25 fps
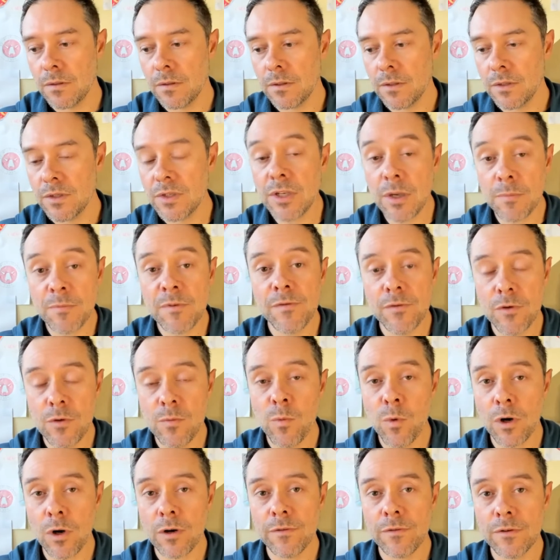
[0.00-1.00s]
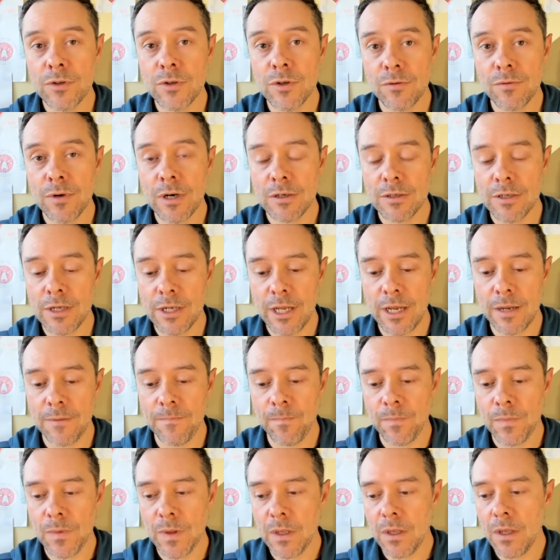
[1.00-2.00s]
some of whom work for Sorare today,
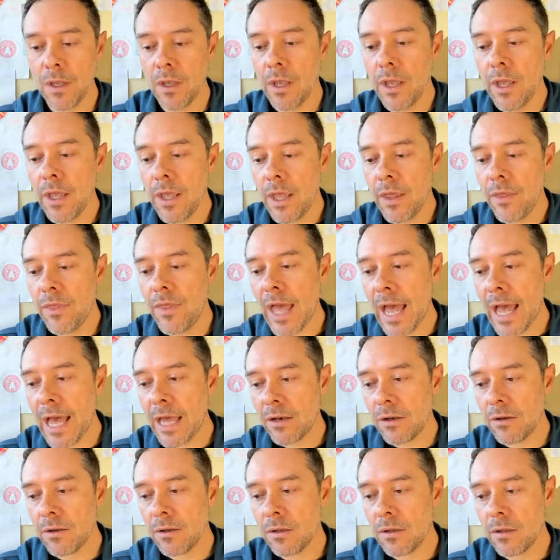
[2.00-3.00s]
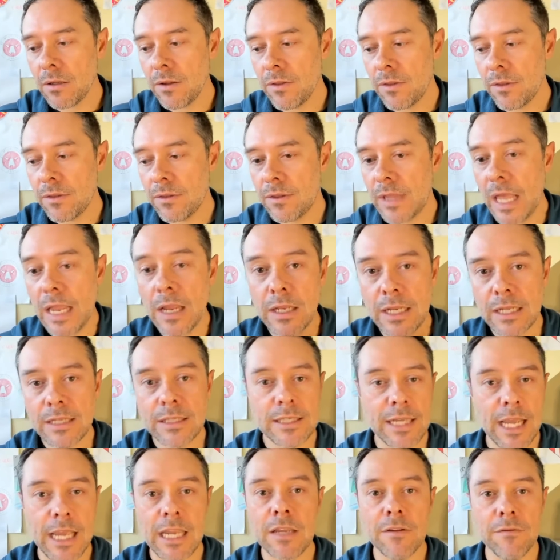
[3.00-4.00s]
that they didn't
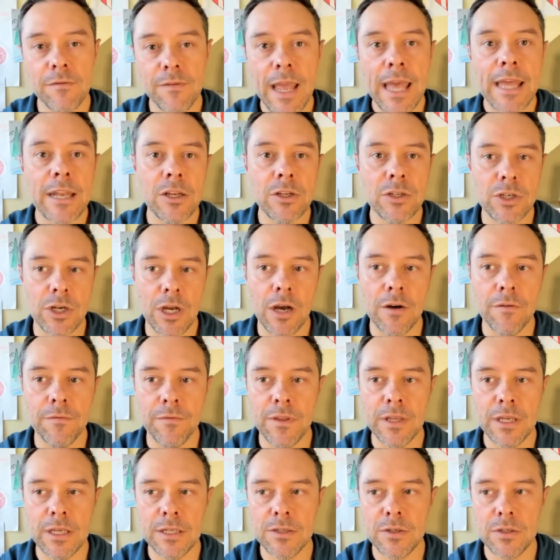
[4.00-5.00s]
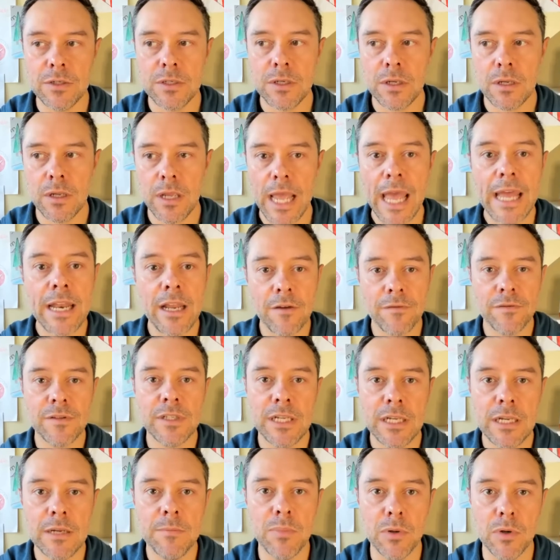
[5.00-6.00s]
take advantage of this
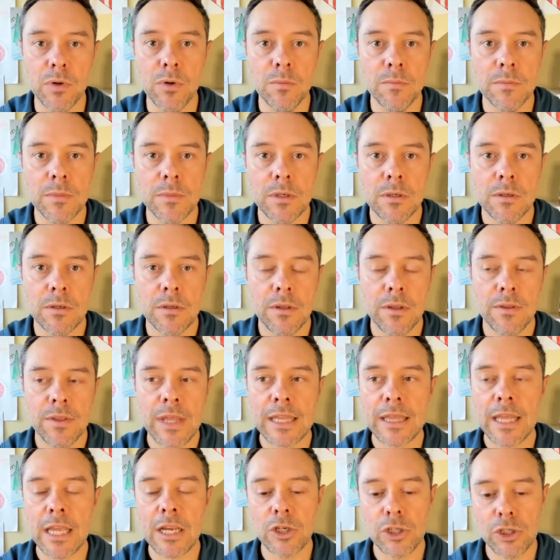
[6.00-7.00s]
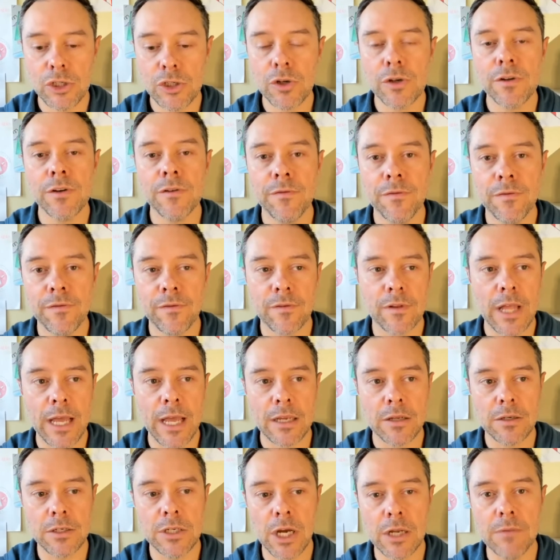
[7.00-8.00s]
NFT boom, that they should have
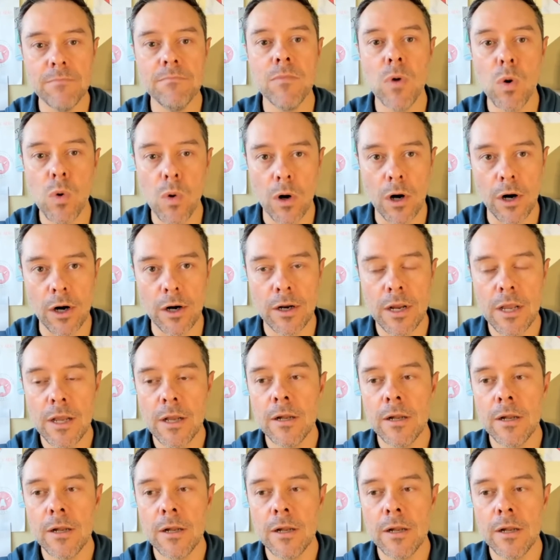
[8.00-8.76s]
like done more.